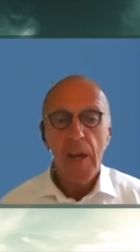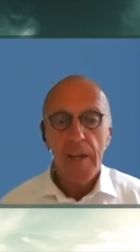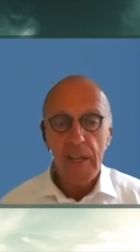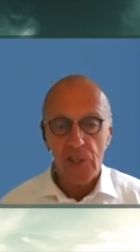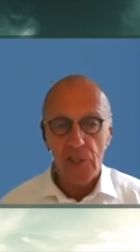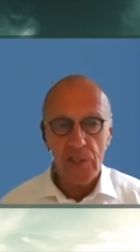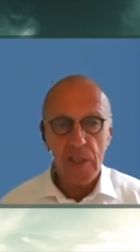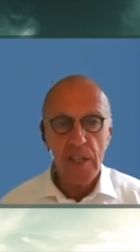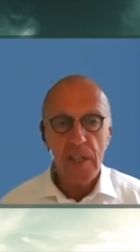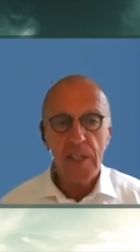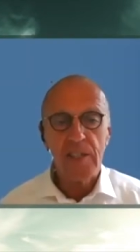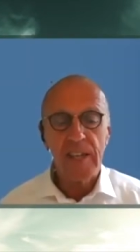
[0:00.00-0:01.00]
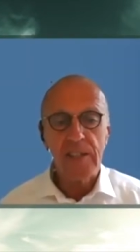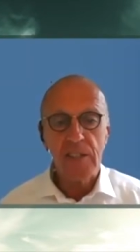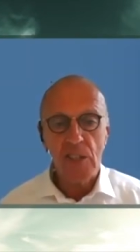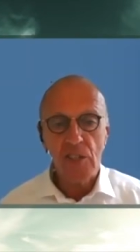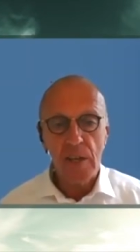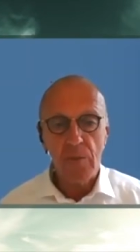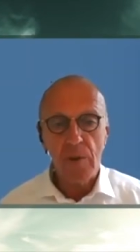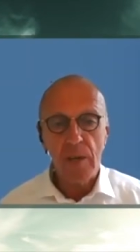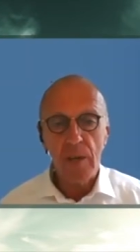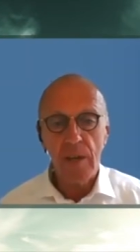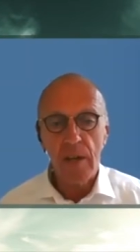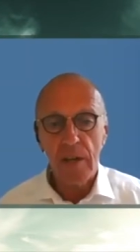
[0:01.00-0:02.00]
Yes, the intent is that
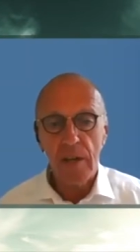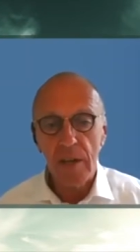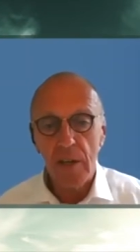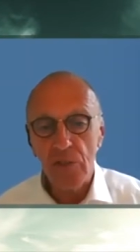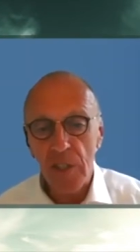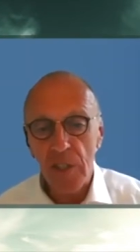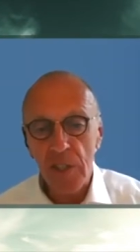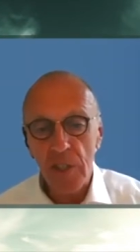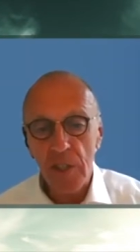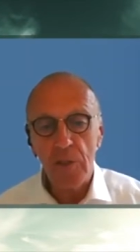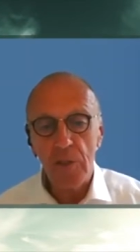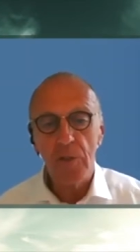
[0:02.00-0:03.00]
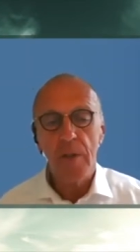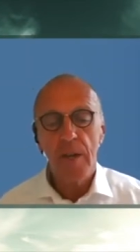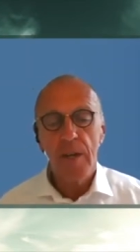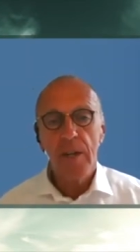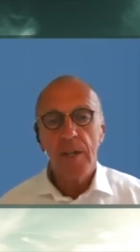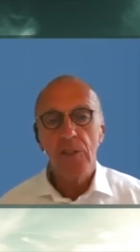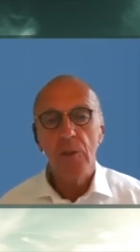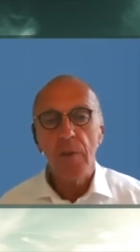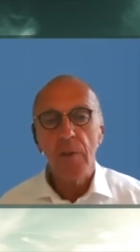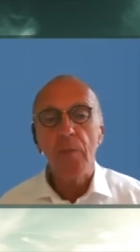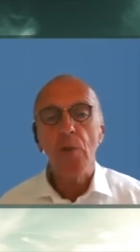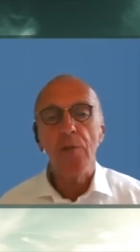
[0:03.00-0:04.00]
we uh, continue to
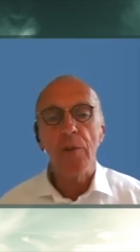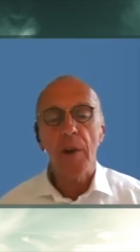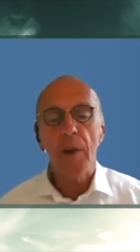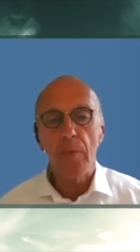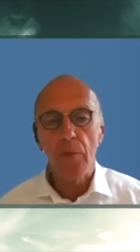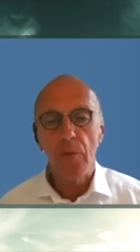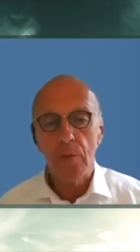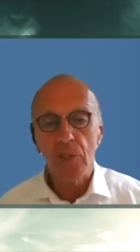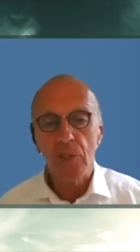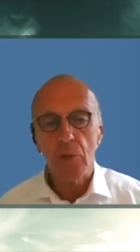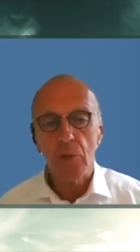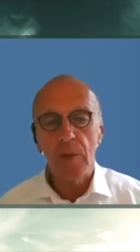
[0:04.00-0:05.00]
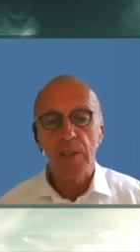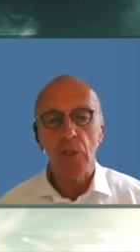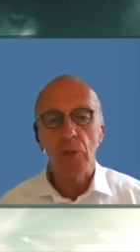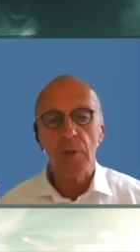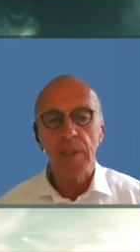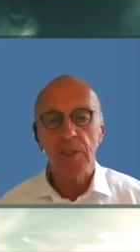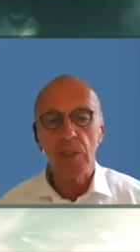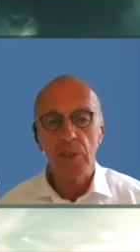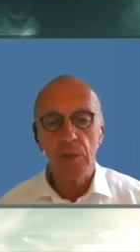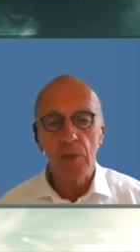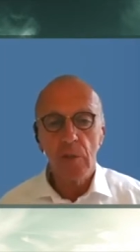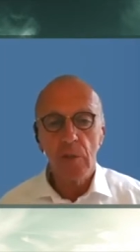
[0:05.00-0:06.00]
improve on our performance in
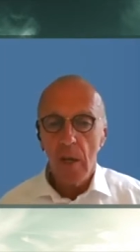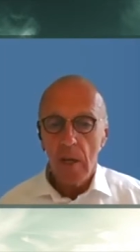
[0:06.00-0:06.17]
2022.